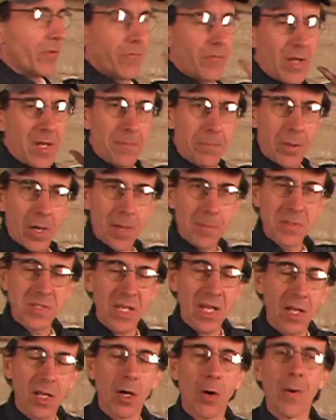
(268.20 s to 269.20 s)
vent pipes
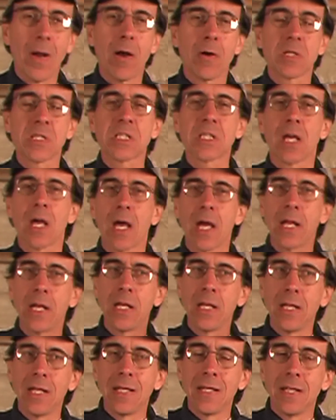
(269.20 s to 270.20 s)
that go outside
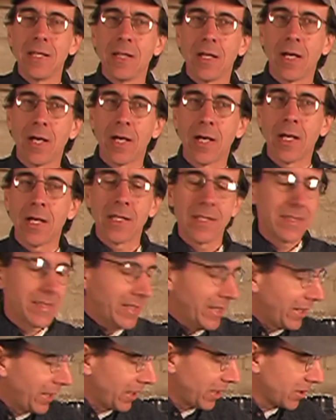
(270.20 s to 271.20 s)

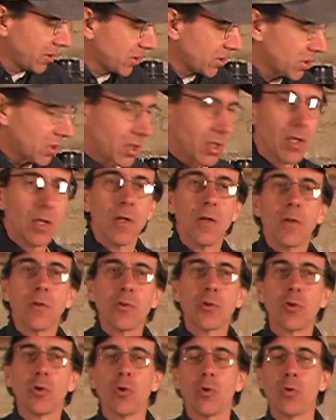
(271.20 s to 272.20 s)
tends
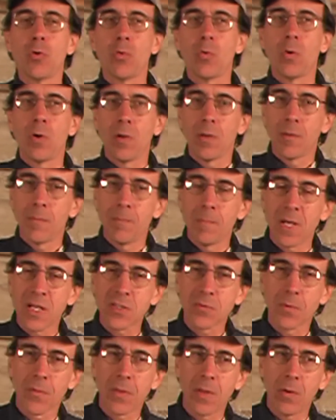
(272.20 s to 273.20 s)
to
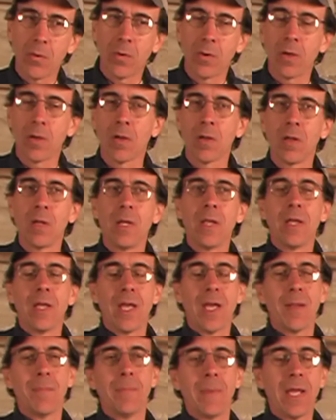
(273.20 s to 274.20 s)
mix with the oil
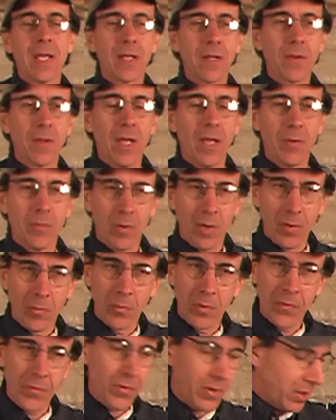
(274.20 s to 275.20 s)
and
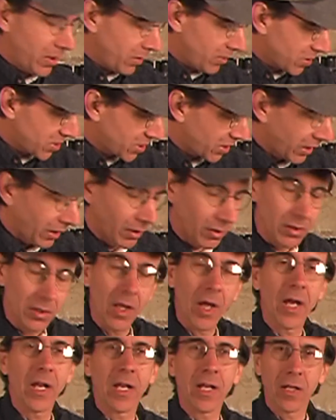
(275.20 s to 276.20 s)
with the steel
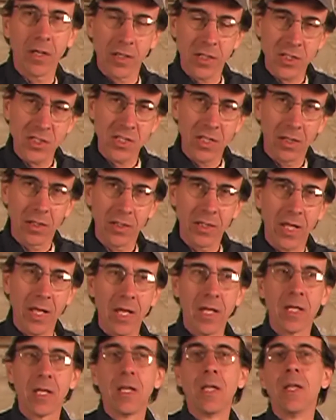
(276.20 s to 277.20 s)
lining on a steel
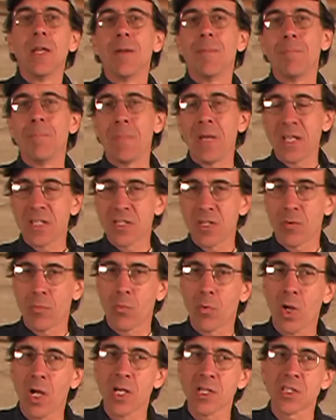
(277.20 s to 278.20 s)
tank, makes it
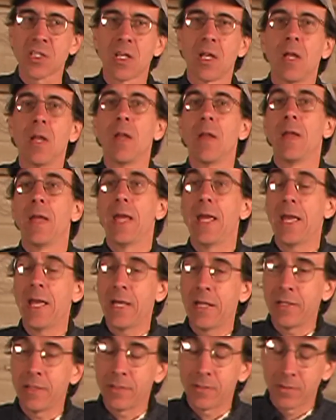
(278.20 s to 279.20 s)
rust.
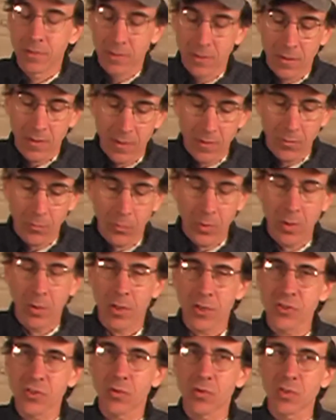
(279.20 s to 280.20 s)
And we
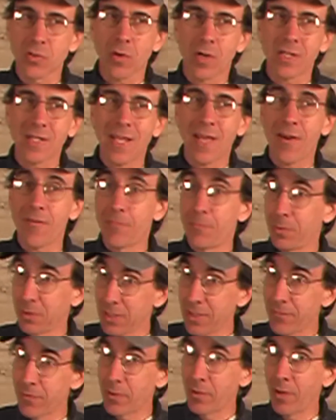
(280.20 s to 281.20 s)
also start to have,
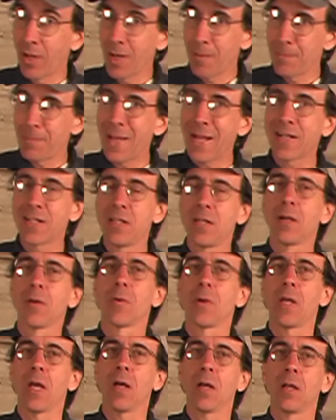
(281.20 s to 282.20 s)
believe it or not,
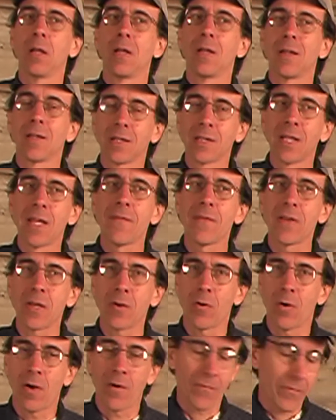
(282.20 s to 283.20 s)
bacteria living off